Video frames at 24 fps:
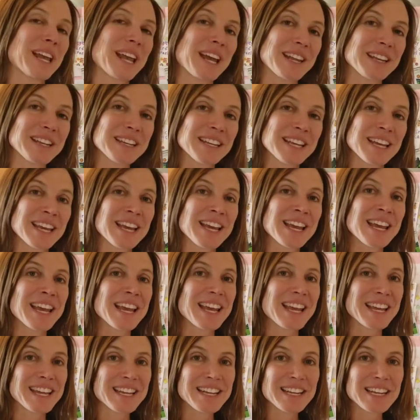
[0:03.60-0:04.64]
again,
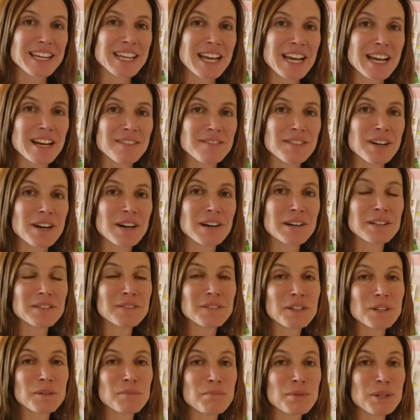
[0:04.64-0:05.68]
and I have all of
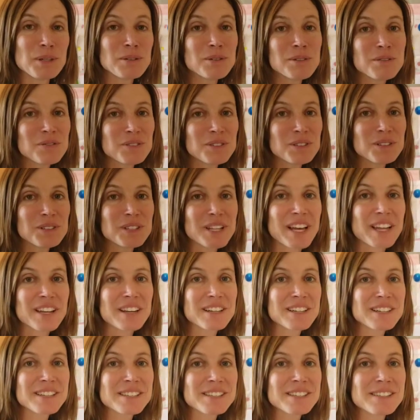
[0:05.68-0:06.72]
your beautiful
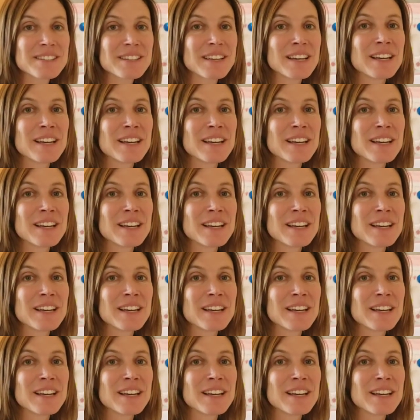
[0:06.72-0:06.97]
letters.